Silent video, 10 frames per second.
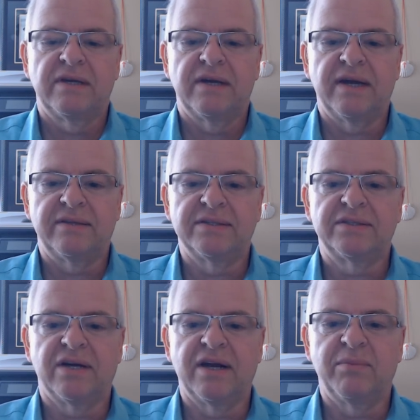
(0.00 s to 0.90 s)
At this
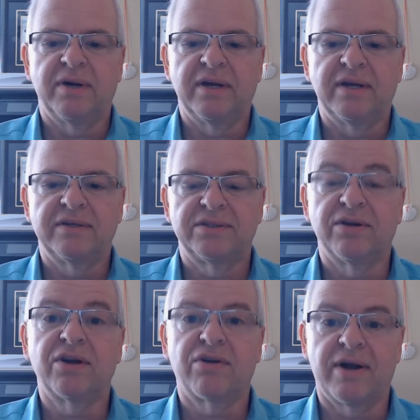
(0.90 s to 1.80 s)
time, I
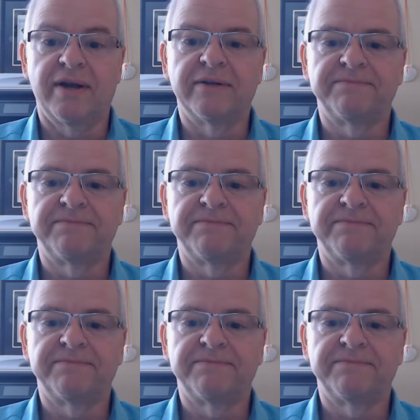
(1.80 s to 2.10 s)
started crying